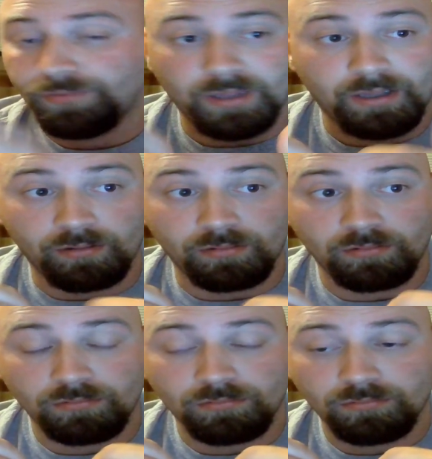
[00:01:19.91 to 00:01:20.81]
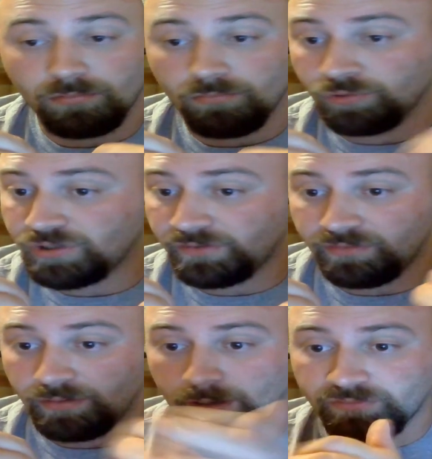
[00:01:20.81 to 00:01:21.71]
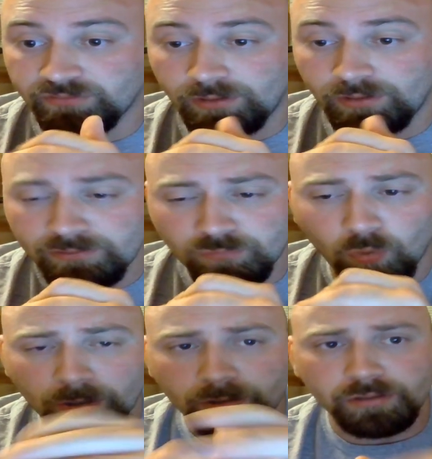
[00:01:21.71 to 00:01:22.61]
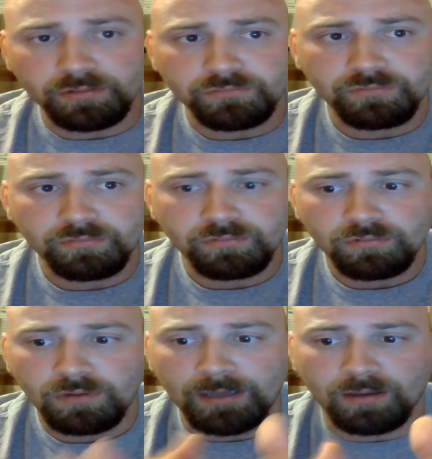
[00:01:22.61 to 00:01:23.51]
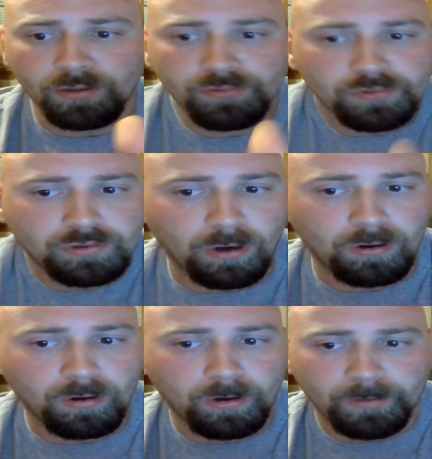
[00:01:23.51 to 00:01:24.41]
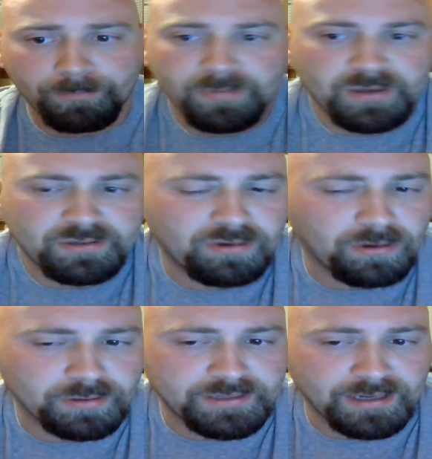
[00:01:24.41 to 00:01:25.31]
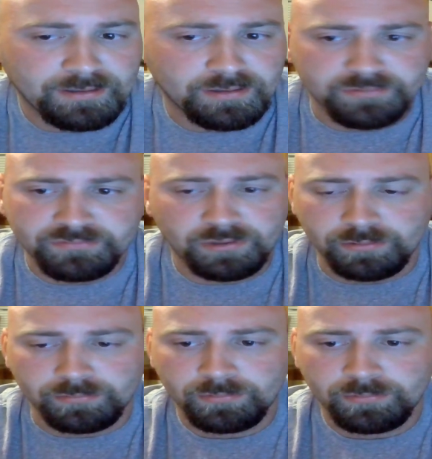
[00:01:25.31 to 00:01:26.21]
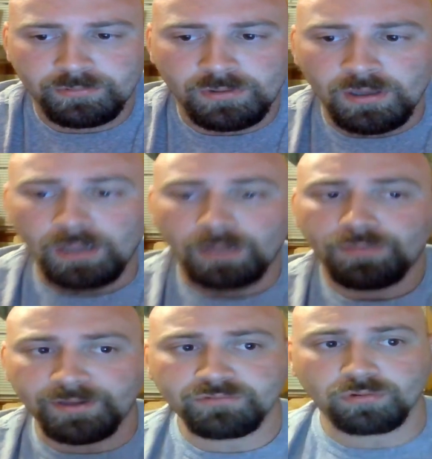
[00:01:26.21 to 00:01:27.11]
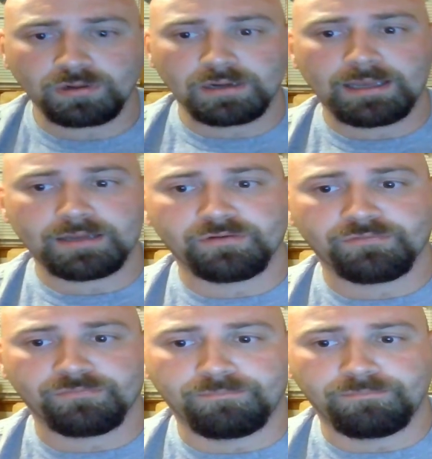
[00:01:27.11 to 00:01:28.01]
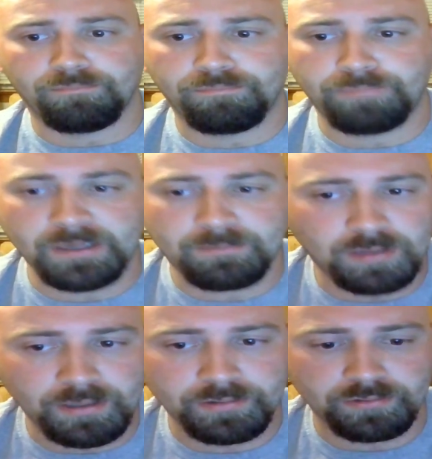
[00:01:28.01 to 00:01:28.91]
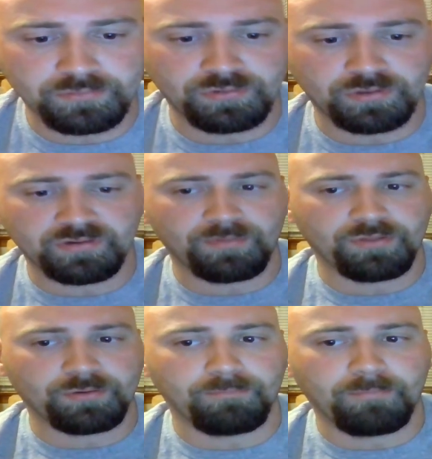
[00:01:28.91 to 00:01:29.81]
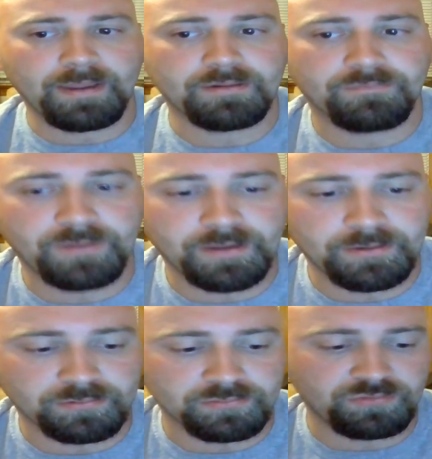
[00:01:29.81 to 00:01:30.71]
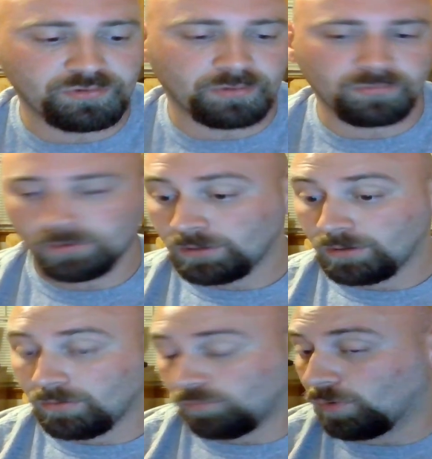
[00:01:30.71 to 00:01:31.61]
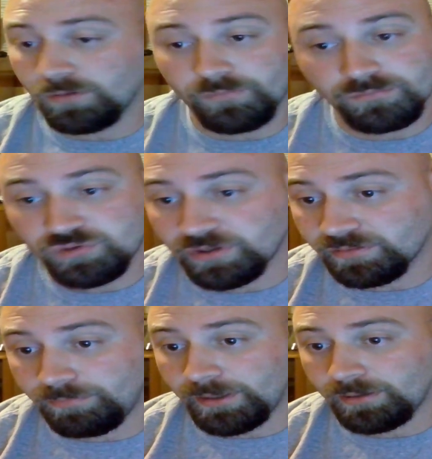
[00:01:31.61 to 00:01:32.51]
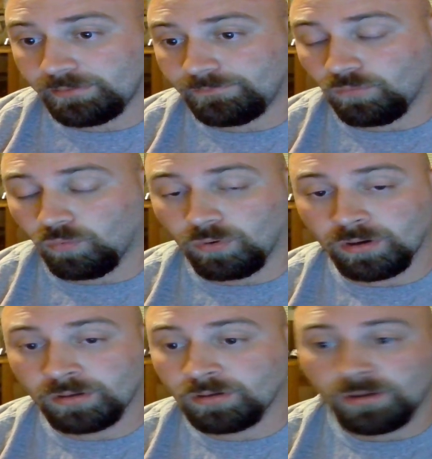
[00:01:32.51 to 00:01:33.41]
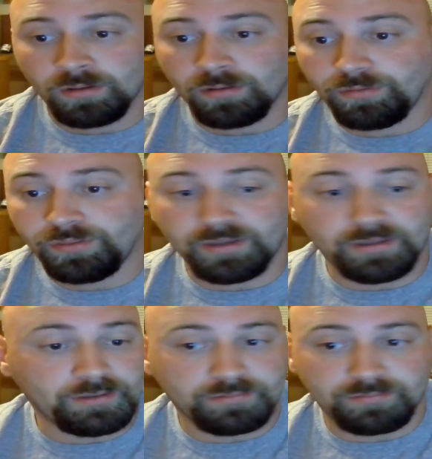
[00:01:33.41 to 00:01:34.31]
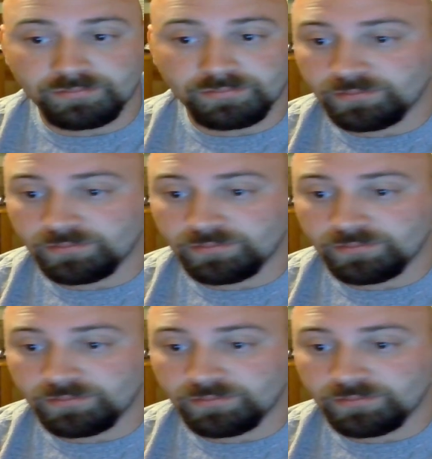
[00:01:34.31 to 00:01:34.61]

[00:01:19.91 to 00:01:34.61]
that were just announced. And these weren't like undercard, mid-card guys. No. These were a lot of big players, some of their main eventers. One of them just competed for the